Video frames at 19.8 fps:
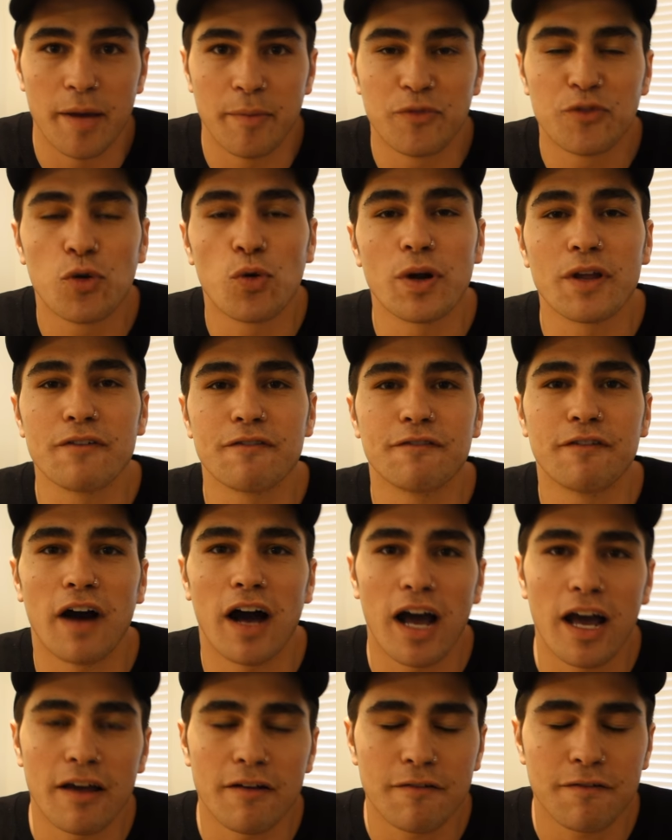
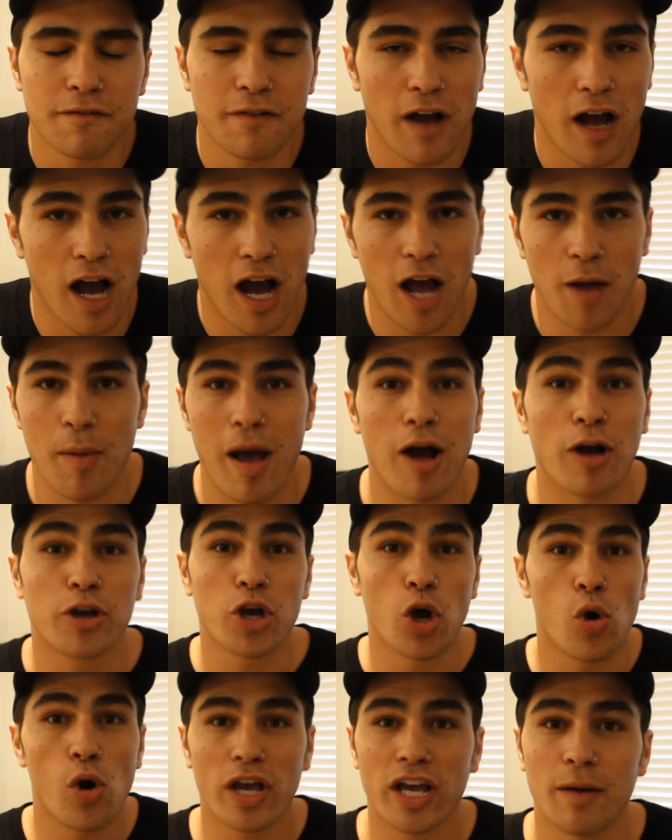25. I'm
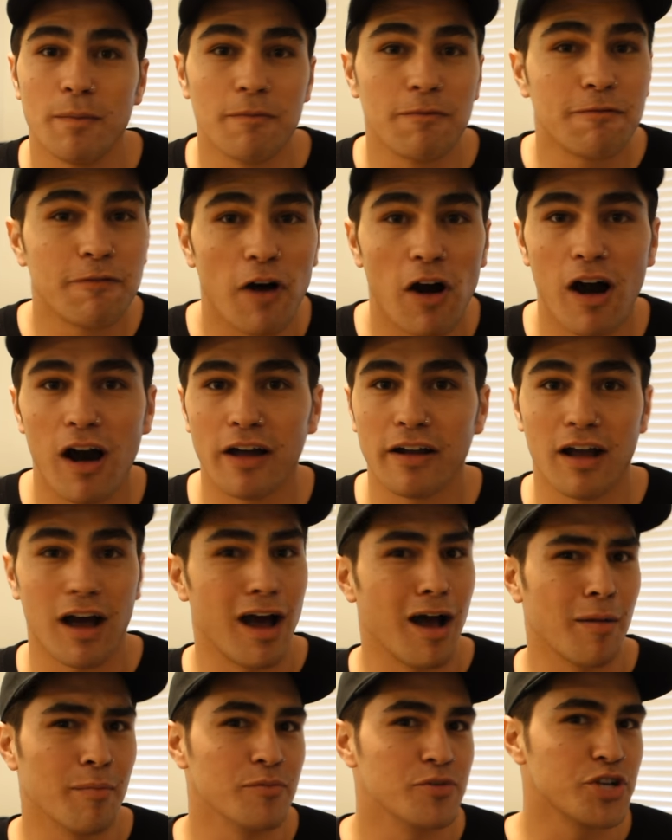outgoing, I'm fun,
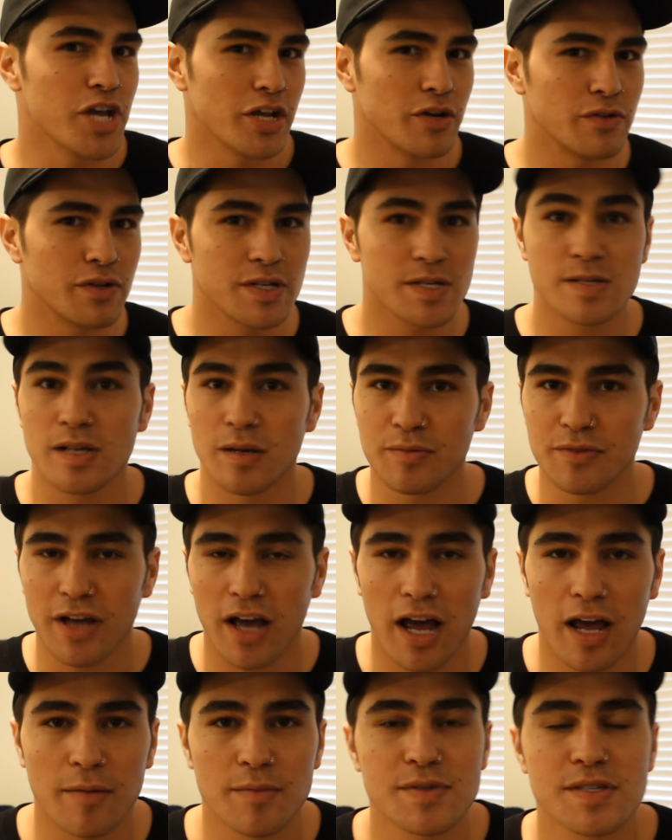I'm generous
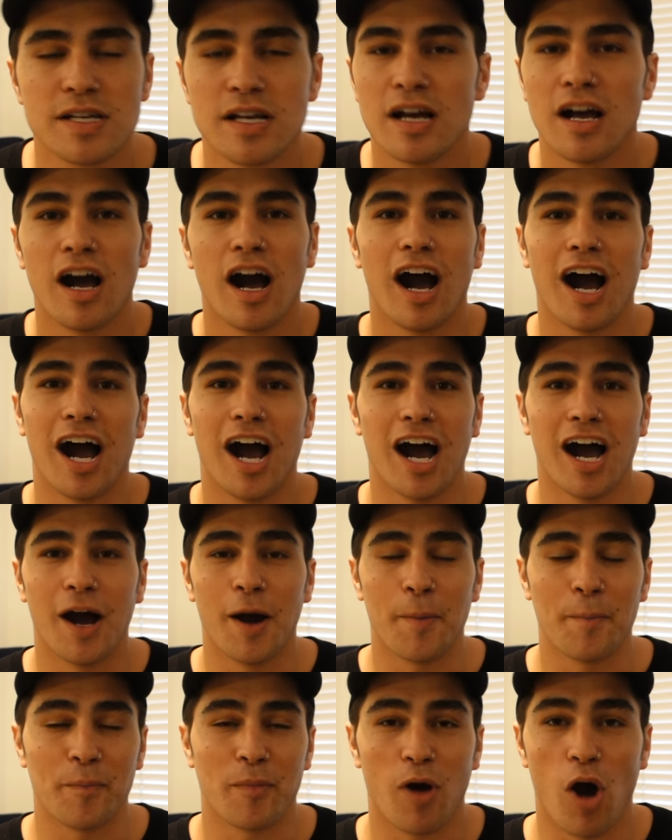sometimes,
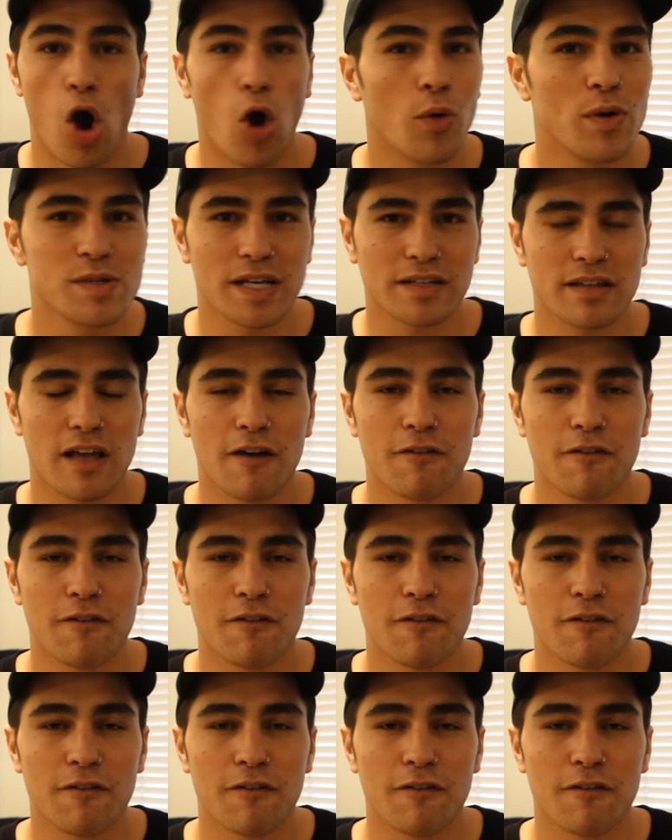always like to